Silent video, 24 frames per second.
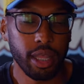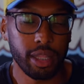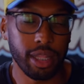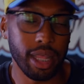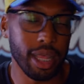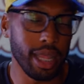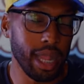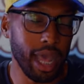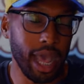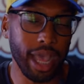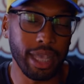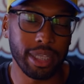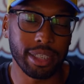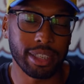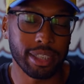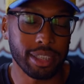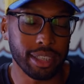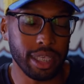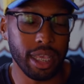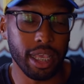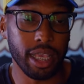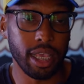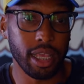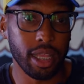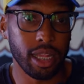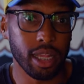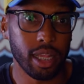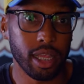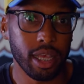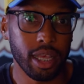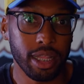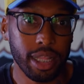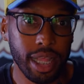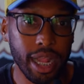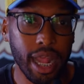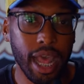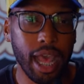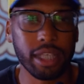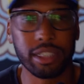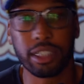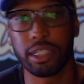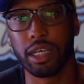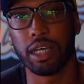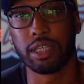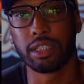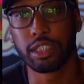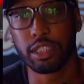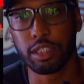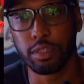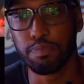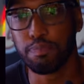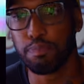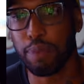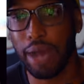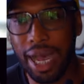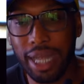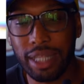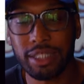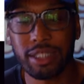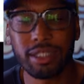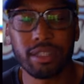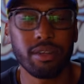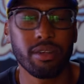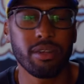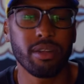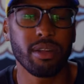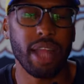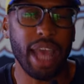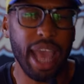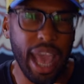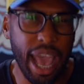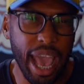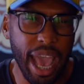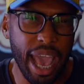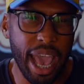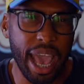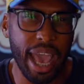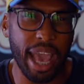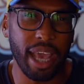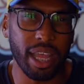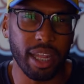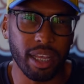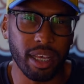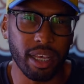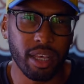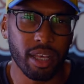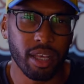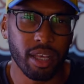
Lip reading: that I seen that has a sponsored ad.